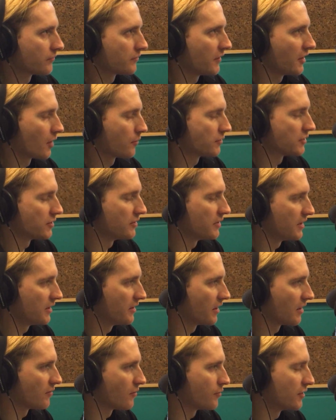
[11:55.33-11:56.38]
the opportunity to
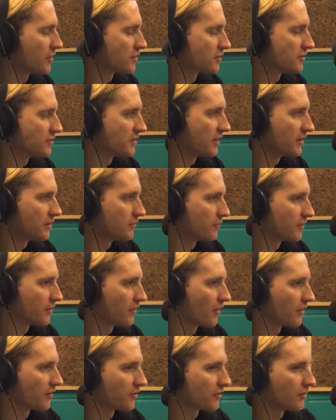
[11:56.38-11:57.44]
have a picture taken with
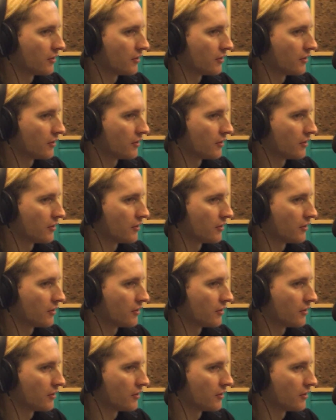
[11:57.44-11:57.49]
us.